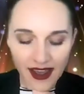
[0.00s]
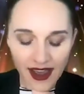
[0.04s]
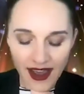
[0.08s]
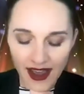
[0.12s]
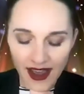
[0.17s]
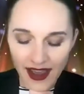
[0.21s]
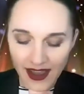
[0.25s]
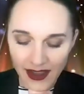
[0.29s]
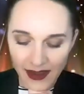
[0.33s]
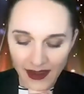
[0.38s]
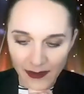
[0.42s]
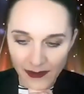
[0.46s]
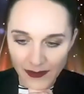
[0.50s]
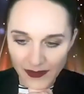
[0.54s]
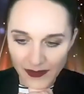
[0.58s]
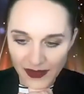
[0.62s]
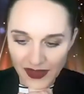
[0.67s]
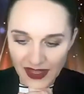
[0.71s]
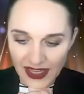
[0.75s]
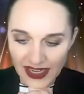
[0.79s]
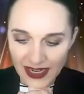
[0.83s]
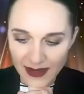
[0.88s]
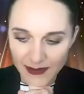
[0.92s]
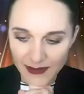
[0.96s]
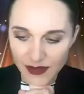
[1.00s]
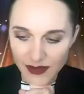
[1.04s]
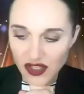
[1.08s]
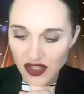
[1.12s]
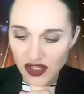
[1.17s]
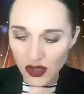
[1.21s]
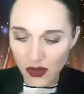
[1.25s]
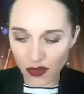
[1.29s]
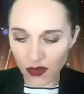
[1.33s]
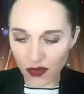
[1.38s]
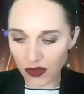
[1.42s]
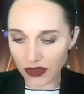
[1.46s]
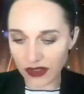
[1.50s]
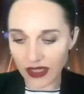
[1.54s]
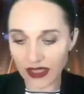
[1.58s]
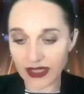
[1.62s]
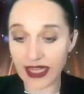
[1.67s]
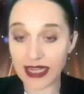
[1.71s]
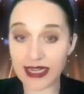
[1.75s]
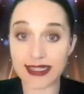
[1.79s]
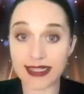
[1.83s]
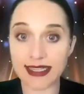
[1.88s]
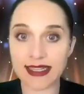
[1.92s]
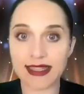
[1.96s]
um, and I'm so thrilled that
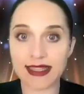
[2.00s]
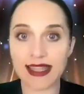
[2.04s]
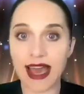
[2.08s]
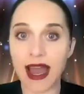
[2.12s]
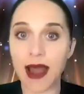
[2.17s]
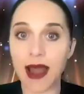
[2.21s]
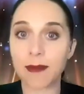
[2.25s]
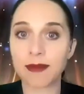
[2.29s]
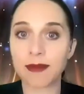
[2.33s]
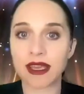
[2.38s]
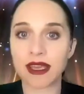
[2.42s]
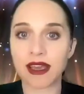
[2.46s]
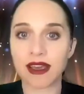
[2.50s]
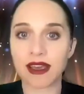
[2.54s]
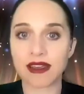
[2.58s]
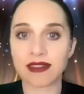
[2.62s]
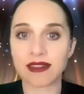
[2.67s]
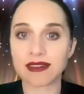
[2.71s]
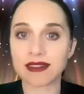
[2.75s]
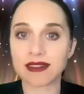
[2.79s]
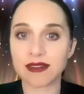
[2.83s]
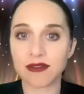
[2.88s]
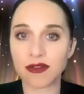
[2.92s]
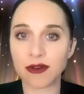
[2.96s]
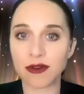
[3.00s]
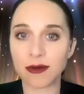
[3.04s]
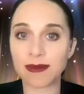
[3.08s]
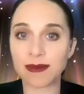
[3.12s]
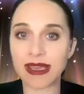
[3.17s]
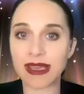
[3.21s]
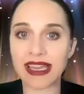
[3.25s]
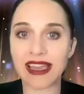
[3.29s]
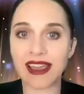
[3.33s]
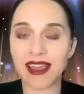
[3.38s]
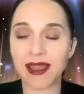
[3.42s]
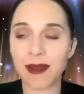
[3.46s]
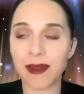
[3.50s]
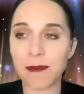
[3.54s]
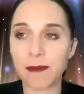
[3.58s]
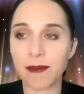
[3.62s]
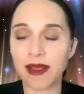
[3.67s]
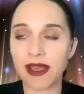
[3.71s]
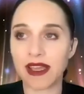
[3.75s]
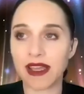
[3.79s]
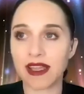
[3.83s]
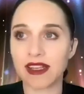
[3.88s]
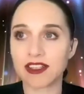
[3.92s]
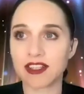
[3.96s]
they did that because for me, it,
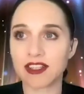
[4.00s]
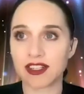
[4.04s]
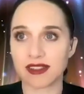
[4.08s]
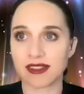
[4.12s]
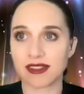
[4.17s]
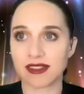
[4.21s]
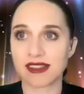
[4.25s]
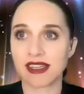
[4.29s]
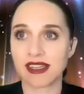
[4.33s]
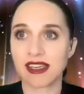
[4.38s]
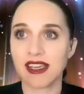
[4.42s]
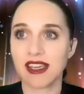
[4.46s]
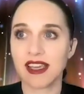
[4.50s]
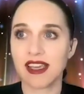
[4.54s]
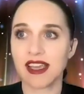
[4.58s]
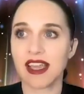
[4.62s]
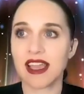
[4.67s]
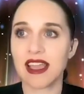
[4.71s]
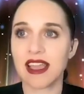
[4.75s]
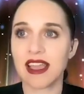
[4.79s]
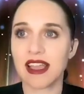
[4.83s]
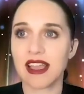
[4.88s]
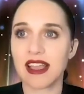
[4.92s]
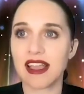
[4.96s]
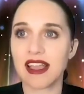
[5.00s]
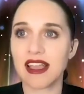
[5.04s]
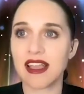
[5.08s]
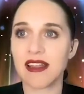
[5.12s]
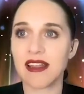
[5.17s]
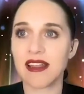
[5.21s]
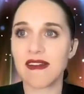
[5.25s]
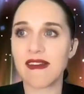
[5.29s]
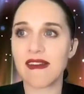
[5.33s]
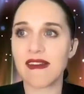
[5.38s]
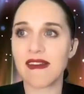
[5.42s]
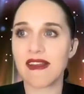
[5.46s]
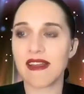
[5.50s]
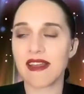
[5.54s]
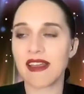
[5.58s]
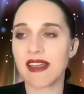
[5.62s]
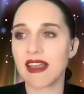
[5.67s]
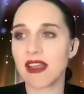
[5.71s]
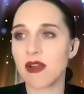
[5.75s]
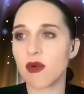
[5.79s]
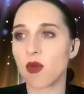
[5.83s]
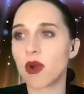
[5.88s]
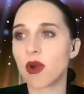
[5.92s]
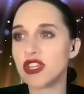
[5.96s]
it just it
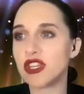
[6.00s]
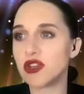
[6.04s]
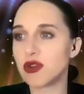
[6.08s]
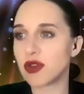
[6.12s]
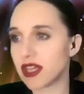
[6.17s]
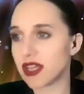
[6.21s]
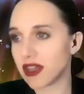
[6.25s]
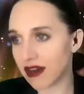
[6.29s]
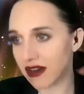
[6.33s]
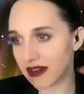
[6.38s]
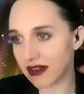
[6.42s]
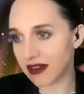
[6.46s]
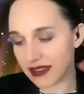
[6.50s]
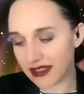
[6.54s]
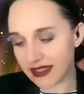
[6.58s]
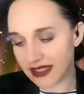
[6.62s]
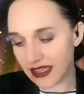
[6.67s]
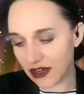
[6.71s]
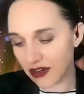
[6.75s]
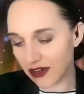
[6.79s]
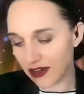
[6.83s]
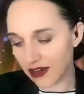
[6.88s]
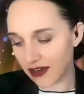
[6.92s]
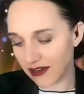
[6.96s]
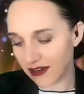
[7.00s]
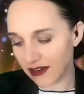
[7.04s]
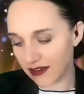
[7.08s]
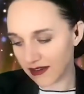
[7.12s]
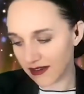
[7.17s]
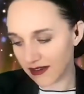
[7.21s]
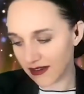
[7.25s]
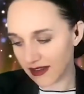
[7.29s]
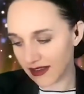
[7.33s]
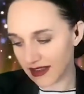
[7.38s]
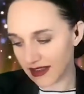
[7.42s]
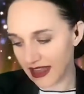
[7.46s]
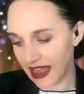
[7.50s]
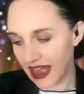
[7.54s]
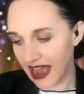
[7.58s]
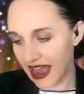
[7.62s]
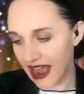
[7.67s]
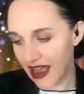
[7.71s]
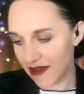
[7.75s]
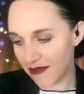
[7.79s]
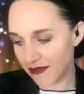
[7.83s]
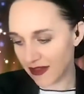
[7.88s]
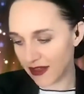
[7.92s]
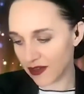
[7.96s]
when you hear a singer
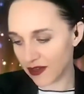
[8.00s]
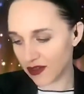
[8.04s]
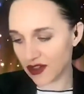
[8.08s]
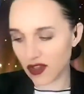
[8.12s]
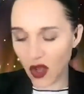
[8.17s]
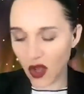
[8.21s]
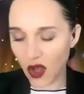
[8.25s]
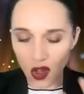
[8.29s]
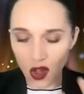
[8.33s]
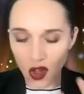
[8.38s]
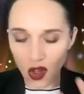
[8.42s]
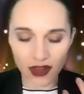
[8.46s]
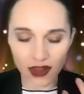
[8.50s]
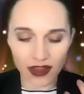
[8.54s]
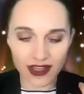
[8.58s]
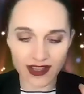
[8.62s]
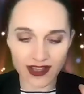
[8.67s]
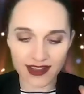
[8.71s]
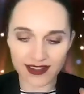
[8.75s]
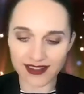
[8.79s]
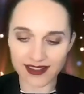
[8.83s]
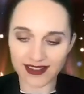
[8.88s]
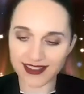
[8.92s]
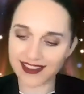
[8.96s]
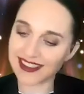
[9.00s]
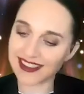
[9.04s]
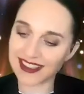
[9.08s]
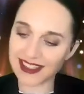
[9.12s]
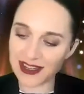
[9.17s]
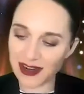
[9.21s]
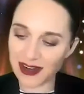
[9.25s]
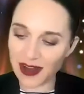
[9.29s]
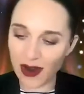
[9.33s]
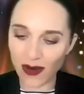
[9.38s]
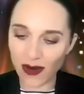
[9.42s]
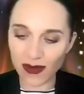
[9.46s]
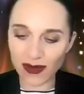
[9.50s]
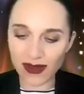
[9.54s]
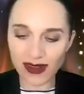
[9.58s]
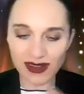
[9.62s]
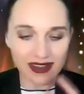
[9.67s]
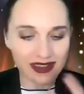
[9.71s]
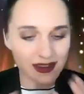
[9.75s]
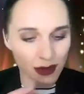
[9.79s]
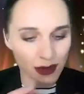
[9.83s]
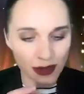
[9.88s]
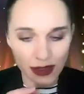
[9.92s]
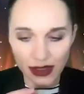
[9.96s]
live, there's all these you know
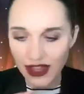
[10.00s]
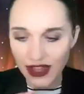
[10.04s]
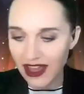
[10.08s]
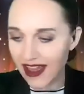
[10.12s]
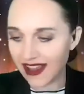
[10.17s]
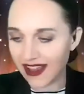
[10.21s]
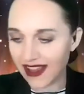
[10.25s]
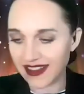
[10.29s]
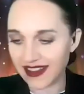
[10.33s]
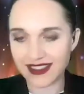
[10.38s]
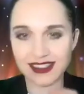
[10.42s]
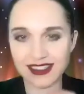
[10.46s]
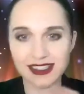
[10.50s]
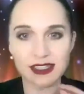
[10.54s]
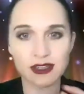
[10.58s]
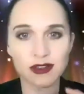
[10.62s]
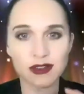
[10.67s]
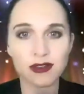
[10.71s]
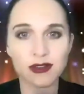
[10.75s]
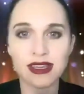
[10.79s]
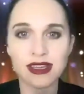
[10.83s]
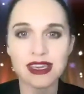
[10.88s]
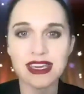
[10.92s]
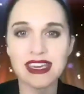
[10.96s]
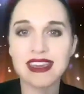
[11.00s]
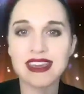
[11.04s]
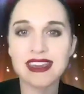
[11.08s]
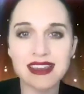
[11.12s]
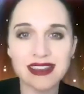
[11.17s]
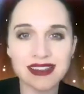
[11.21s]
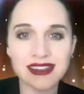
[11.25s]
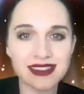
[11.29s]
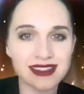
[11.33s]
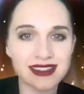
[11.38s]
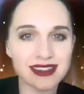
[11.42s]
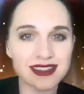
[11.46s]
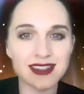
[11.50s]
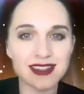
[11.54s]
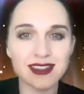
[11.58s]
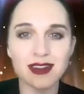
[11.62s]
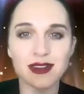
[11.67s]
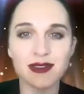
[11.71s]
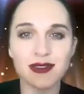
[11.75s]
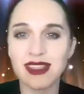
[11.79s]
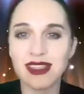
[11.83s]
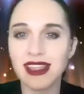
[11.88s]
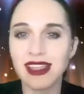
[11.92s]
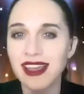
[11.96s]
little things, little keys, you
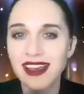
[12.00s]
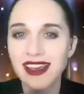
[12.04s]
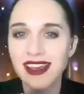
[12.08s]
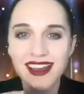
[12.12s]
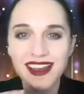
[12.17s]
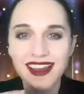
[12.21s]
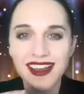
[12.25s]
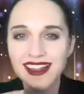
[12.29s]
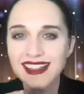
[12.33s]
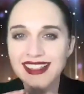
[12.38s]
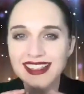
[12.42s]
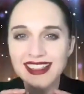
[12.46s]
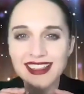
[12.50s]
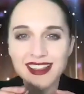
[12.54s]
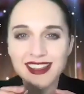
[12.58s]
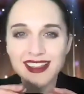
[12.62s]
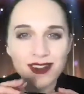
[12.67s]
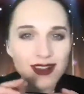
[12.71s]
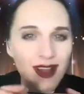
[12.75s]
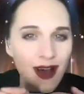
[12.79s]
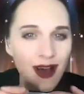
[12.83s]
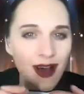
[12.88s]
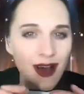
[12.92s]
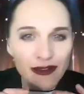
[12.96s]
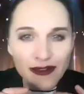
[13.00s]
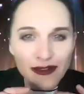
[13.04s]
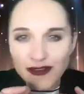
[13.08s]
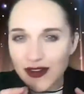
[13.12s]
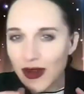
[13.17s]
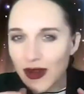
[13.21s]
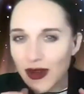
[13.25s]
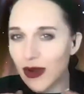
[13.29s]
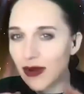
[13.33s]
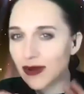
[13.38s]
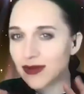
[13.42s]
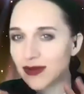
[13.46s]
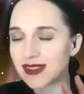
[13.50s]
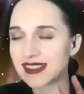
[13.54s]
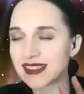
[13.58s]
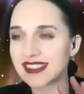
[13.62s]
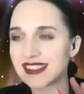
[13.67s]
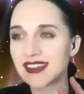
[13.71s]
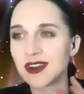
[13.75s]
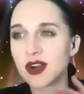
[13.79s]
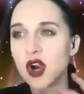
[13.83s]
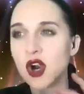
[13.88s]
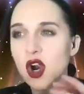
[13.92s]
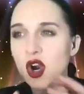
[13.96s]
know, like little off notes
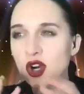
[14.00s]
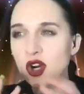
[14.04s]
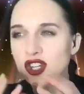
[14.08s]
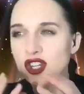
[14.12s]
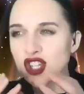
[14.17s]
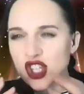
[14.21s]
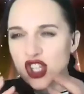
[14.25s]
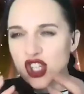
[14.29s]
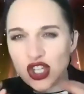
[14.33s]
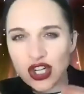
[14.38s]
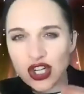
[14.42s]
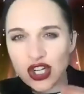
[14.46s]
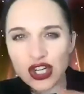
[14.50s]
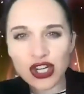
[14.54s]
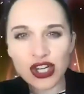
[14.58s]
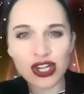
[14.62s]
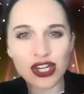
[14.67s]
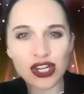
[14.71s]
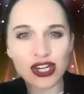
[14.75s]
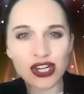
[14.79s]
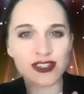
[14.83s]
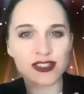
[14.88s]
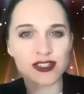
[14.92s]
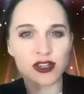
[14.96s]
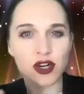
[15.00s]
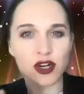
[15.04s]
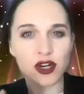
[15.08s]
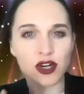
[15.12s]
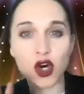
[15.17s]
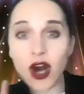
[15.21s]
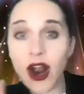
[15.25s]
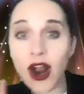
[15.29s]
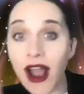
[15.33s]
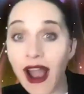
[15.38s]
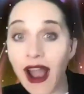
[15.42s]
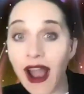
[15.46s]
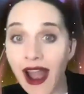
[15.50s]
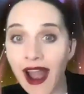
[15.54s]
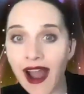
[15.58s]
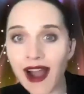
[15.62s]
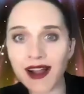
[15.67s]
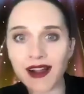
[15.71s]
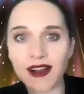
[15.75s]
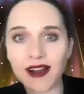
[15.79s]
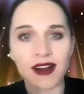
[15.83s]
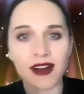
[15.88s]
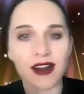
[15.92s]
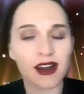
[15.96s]
or, or dirt or
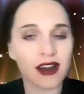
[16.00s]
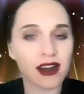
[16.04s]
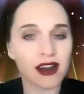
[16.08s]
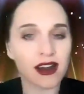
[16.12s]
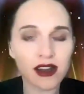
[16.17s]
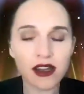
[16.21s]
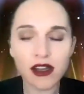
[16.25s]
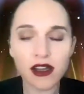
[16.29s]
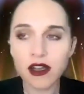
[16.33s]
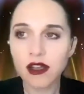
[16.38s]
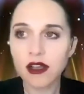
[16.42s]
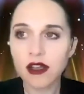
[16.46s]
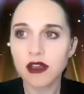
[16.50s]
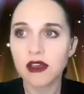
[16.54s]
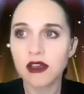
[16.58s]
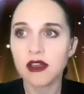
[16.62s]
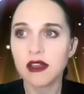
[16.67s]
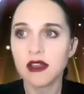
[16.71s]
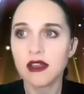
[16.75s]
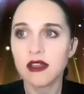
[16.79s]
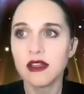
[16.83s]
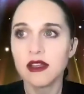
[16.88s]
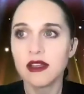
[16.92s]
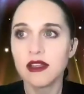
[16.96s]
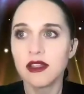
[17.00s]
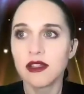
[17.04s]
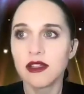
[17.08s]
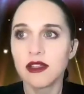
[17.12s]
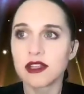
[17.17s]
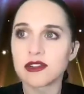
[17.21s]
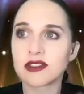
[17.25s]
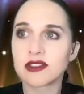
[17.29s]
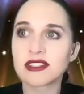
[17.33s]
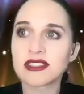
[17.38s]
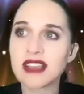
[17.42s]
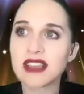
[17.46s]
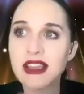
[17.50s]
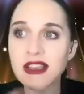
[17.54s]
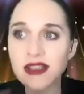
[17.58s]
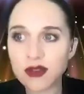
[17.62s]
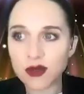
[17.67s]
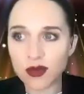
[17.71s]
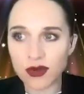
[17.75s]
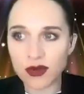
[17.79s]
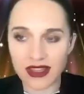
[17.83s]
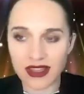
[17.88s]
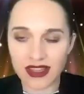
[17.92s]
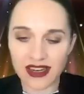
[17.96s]
crack or there's things
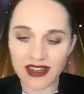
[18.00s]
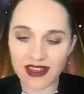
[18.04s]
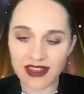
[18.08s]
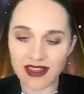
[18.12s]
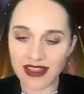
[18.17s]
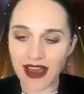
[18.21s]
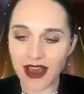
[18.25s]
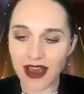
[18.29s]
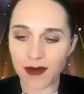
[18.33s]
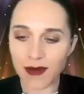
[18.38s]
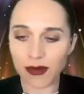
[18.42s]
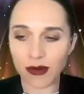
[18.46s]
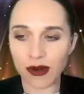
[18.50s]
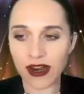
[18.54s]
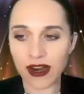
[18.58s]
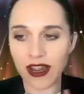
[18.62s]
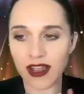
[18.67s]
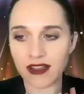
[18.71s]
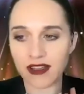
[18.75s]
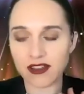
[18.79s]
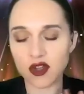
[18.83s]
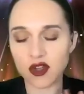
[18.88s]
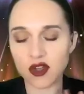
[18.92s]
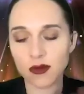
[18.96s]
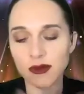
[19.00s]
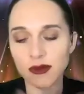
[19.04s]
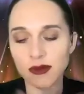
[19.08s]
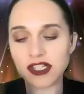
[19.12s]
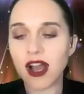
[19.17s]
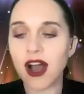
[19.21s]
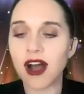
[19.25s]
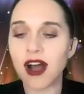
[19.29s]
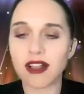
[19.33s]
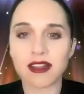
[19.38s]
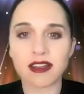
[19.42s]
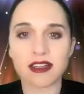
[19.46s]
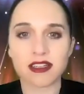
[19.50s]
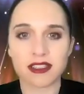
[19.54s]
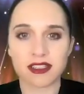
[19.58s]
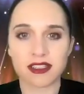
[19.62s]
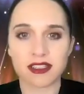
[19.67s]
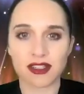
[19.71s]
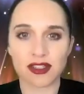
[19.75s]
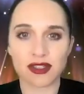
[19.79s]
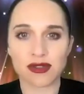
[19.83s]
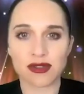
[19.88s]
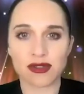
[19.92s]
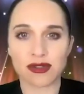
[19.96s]
within it that bring so much color
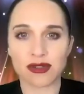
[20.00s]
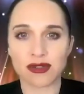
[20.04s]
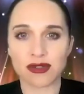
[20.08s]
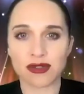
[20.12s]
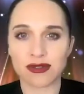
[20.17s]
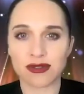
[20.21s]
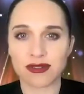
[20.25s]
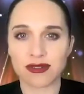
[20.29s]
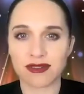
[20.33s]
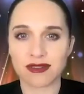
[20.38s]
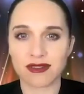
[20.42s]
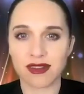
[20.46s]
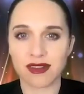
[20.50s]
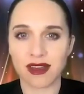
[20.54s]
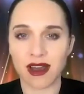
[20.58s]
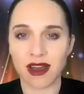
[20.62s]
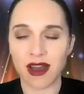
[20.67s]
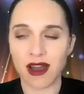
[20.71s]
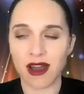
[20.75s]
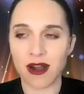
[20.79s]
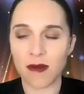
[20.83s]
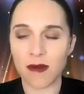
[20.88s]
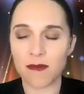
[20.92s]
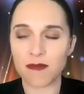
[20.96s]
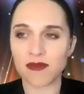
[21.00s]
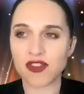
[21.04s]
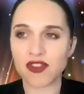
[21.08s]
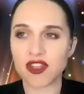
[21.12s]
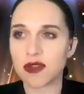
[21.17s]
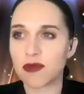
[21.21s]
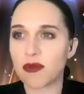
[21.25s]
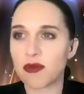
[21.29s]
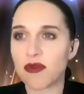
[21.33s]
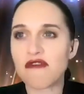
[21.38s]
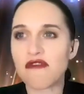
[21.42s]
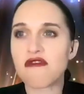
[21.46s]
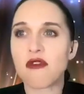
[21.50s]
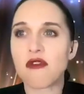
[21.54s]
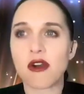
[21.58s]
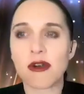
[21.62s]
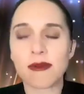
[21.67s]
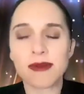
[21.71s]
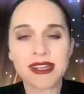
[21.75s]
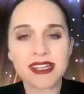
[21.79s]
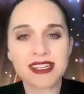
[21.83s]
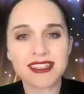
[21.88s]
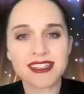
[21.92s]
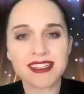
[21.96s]
to um, to the
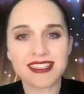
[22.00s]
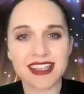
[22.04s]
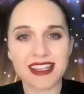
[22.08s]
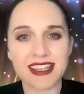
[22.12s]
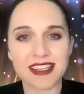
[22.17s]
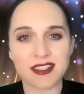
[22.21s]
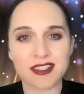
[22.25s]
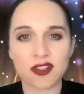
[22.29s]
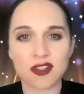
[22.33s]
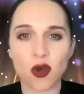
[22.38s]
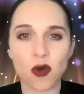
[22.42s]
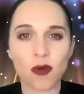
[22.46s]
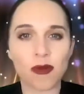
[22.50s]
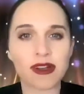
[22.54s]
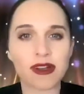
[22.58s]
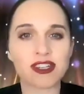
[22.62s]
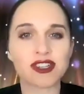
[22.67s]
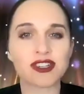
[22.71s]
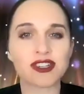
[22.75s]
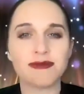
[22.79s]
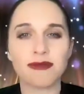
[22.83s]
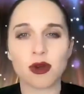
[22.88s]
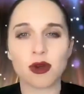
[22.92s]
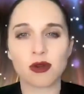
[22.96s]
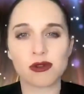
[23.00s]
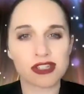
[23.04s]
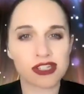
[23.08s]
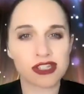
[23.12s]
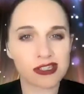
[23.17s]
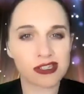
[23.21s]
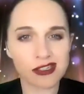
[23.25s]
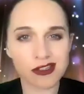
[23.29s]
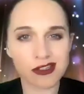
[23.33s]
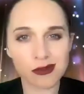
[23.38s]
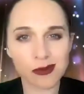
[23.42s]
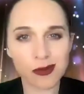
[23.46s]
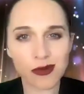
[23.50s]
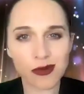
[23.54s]
performance and so much emotion to a